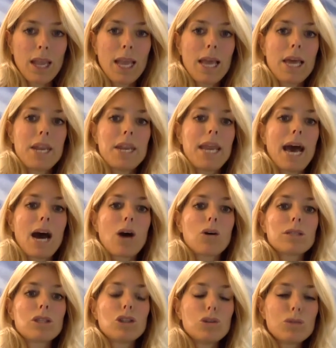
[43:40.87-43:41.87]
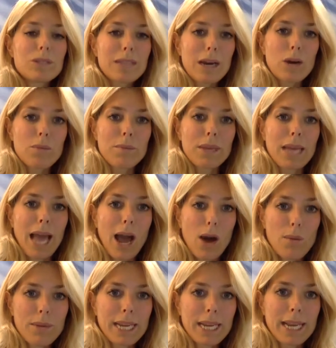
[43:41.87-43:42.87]
Now, you tell me how
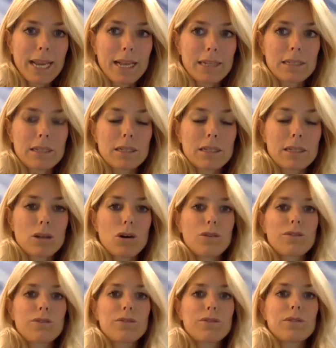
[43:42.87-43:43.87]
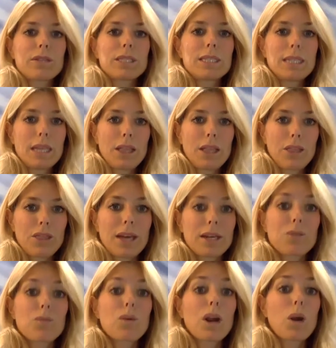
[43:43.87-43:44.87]
many cases of teeth that
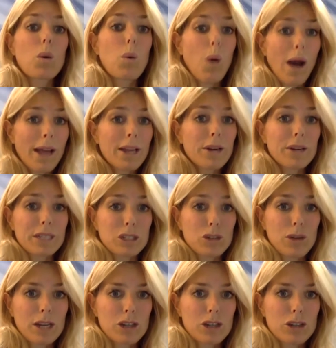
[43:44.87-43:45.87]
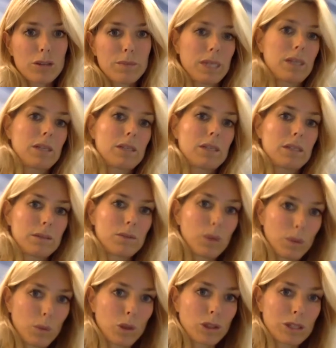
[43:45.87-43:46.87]
require extraction, because
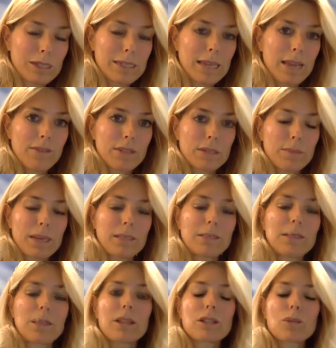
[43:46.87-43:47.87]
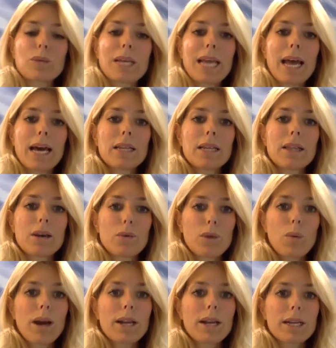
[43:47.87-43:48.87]
we want to save as many teeth as we can, that
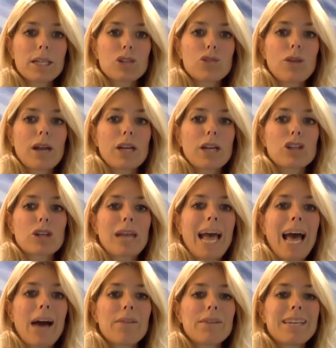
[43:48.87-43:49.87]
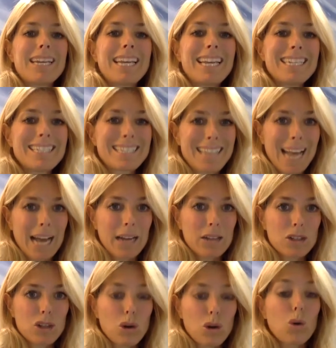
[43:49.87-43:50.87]
require extraction have an
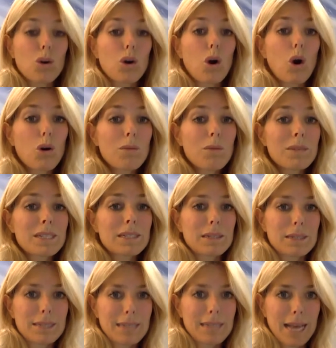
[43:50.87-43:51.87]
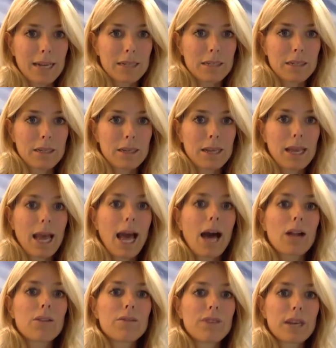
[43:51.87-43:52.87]
intact or almost intact
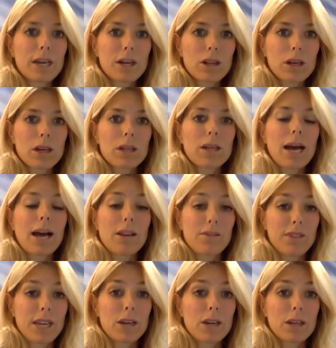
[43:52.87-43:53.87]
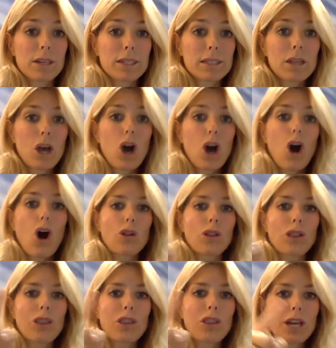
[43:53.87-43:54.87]
alveolus
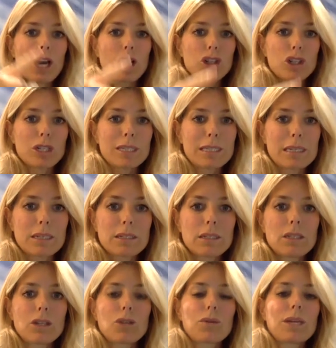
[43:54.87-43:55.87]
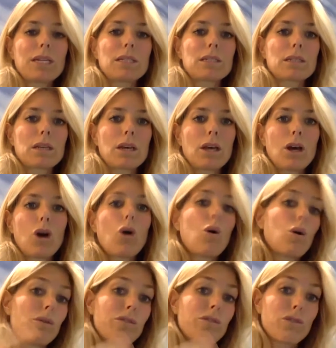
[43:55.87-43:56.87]
on 360 degrees
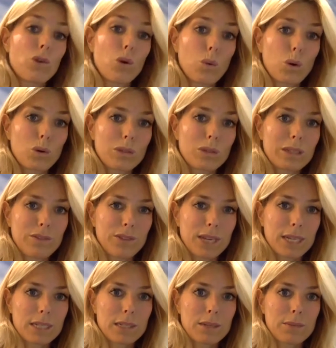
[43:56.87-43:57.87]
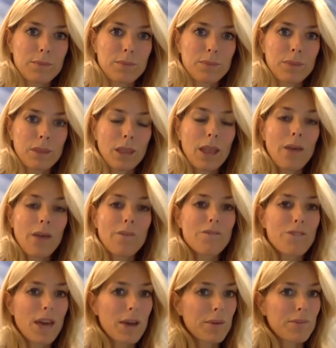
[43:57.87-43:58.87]
or four-wall defect.
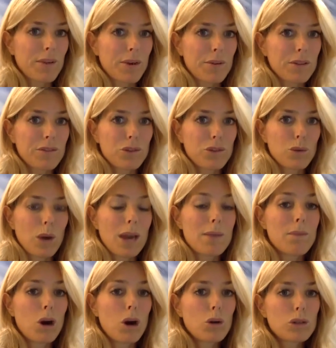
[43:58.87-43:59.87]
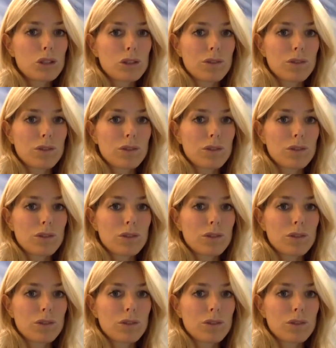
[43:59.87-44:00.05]
Very, very few, and most of